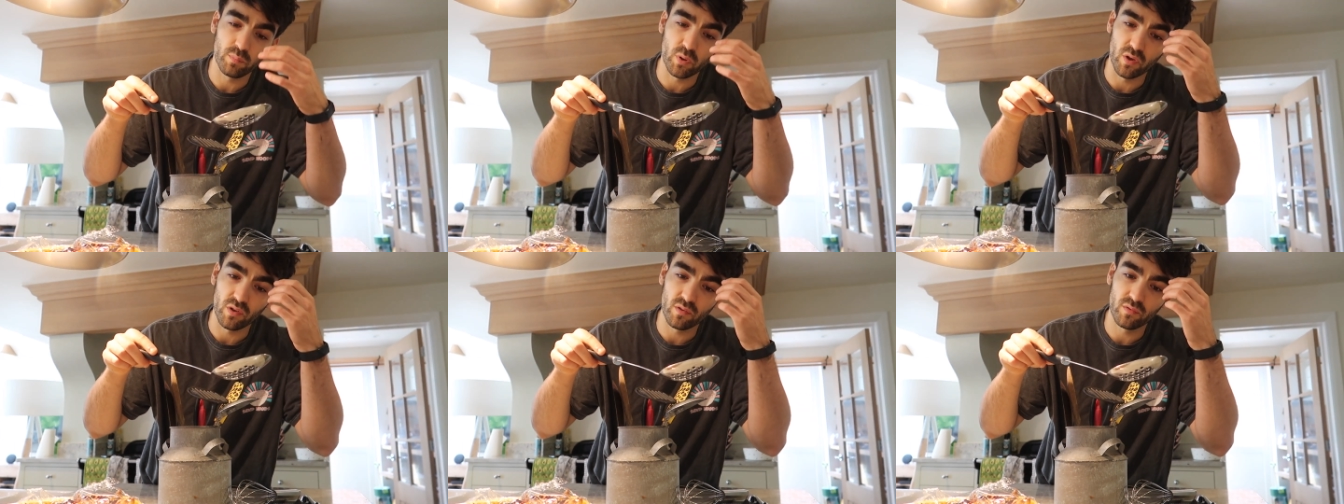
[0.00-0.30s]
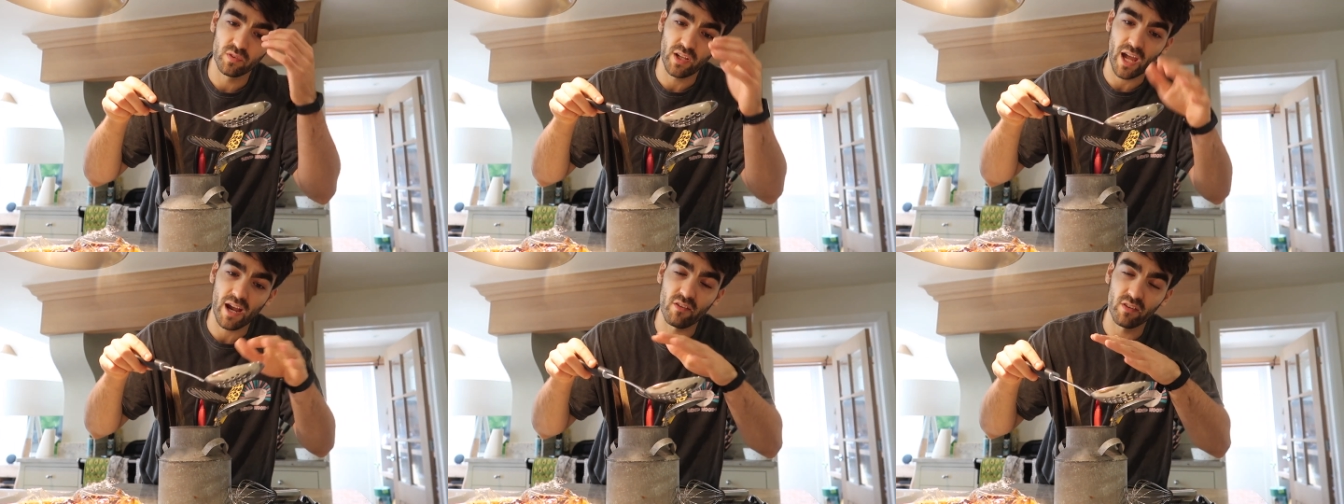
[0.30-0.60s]

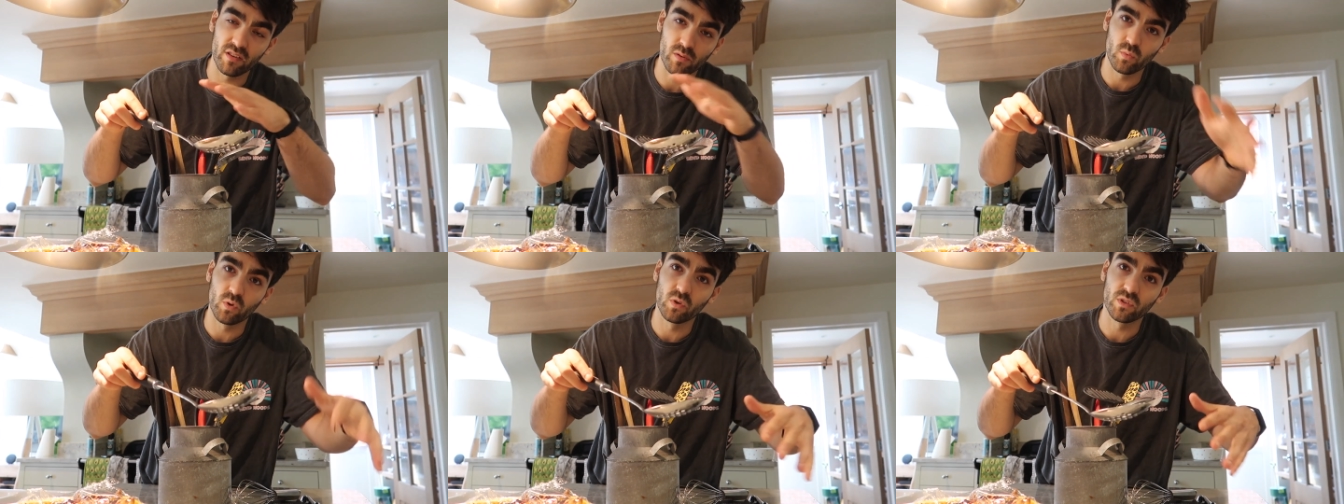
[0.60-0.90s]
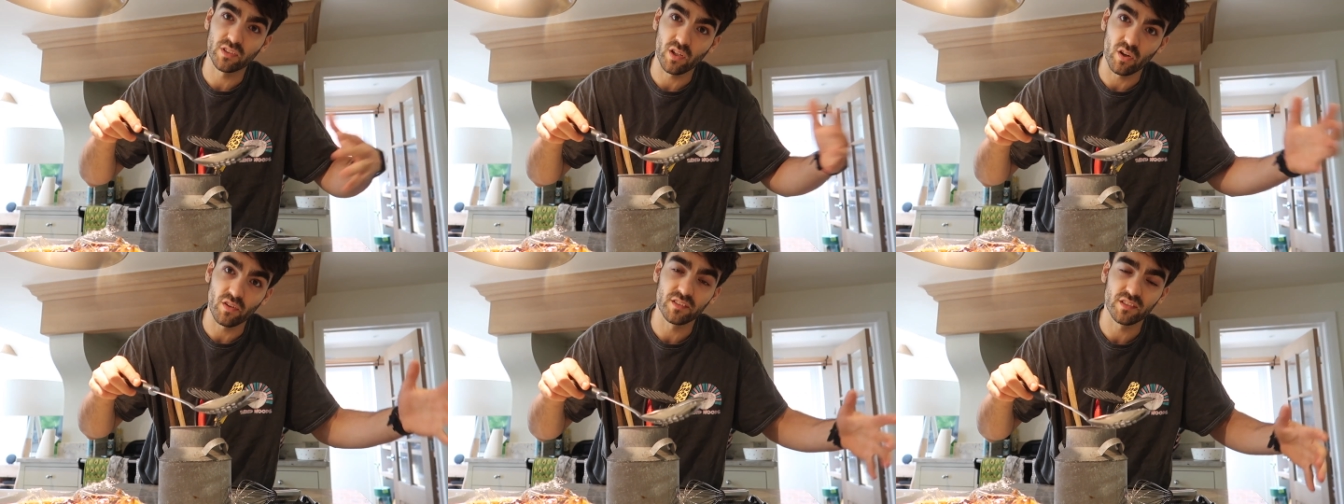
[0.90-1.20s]
to carry the
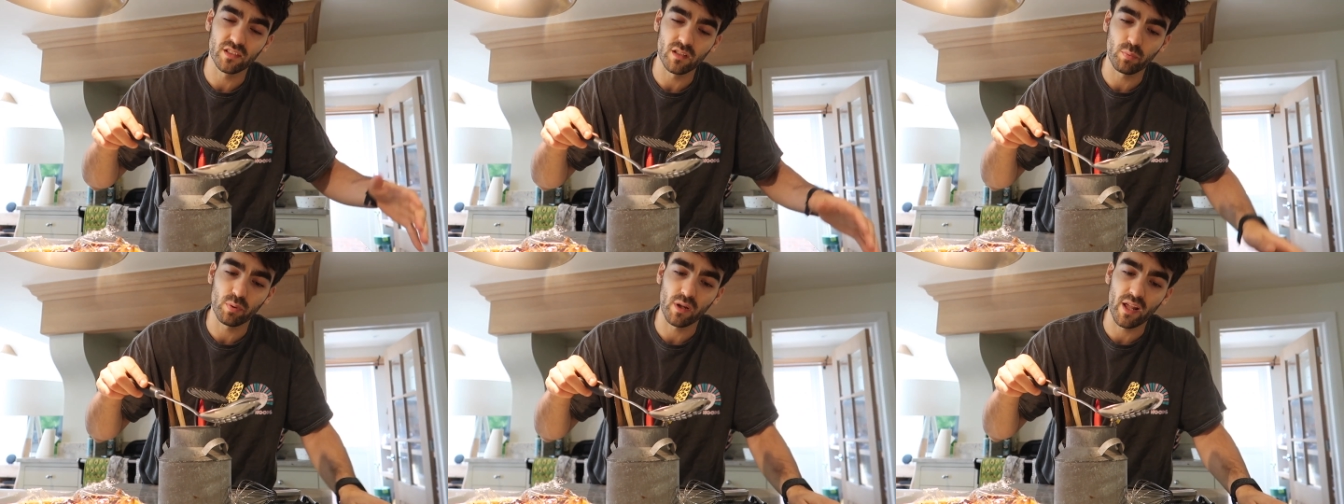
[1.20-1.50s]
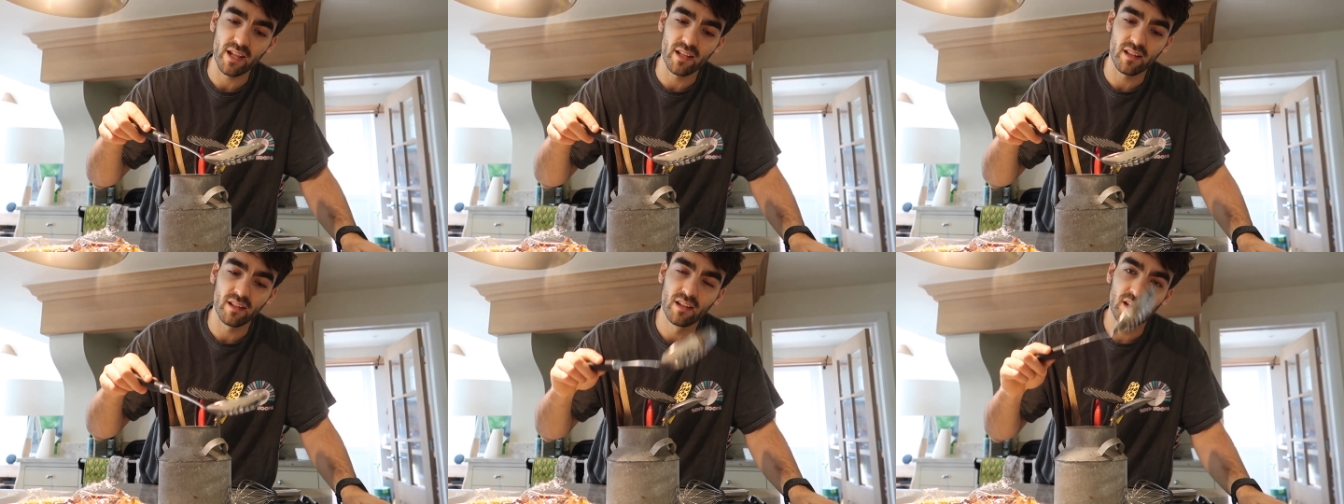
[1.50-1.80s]
water onto the
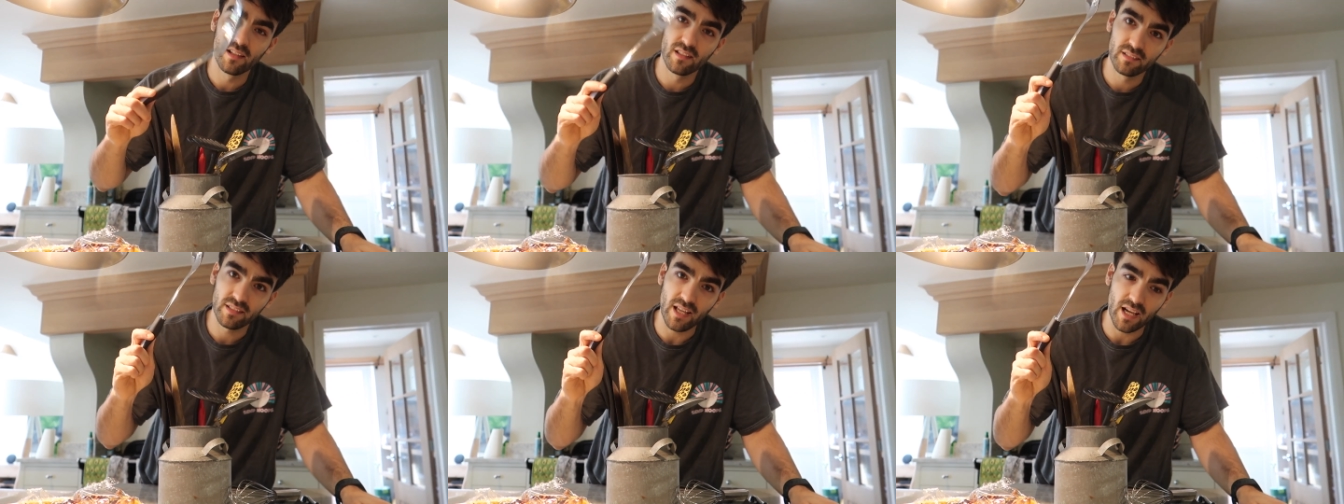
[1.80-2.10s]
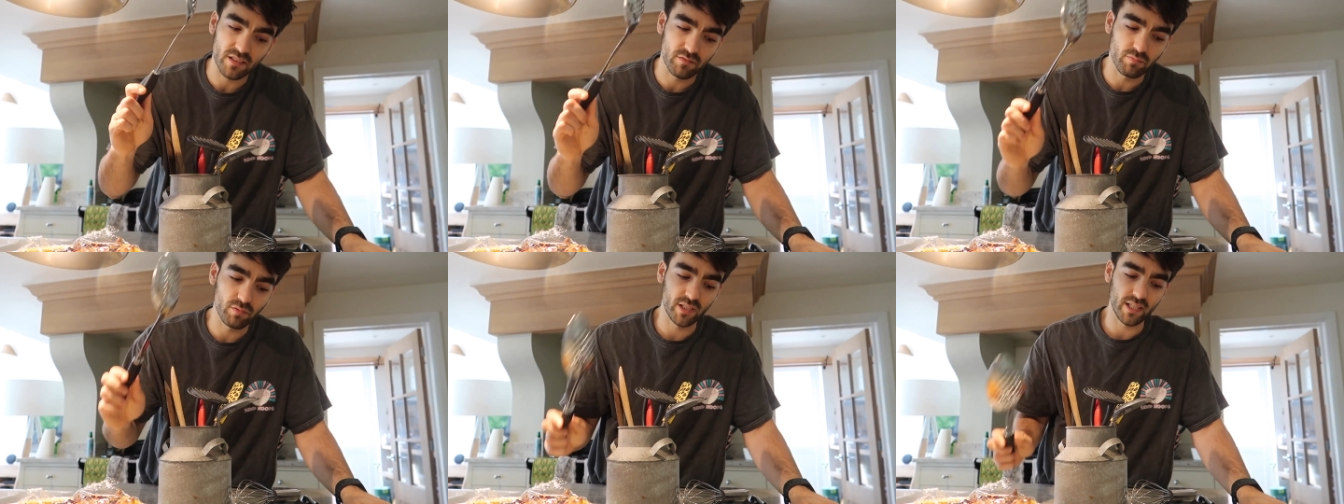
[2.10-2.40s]
plate.
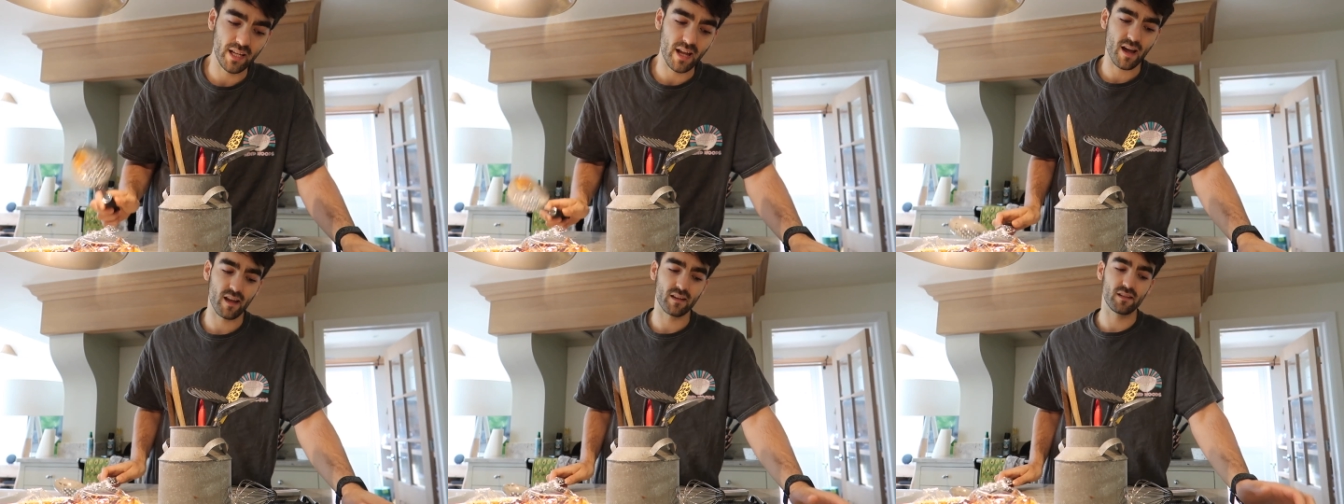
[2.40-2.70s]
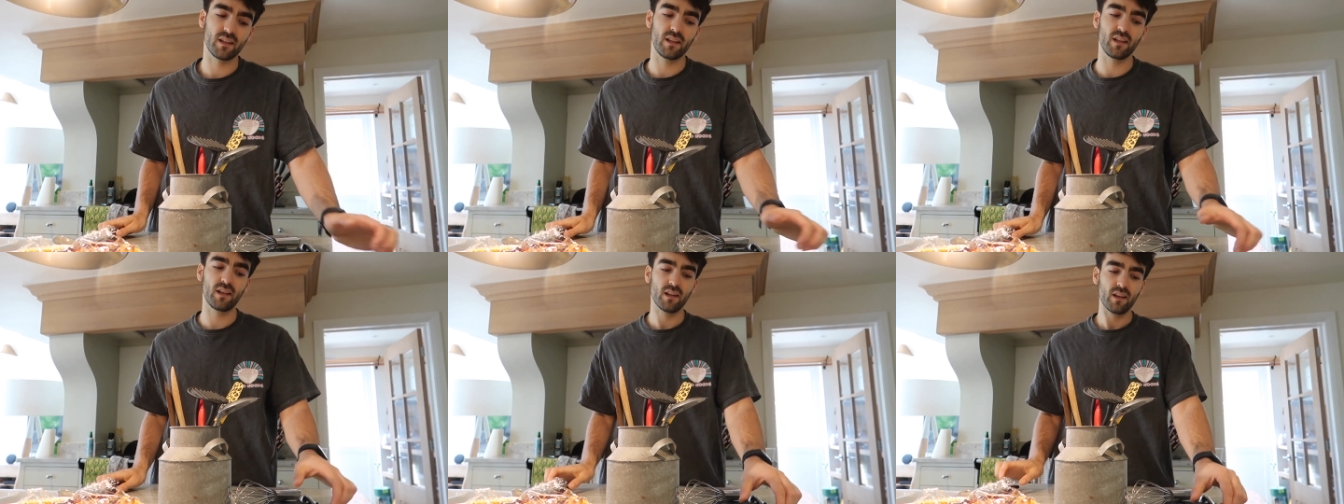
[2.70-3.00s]
That's really
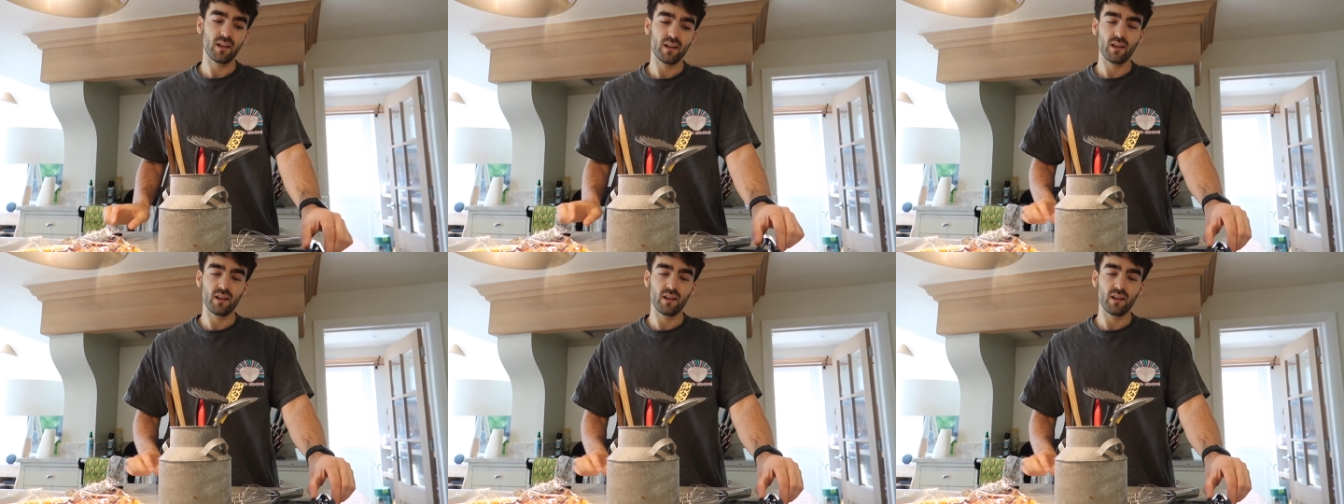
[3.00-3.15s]
handy.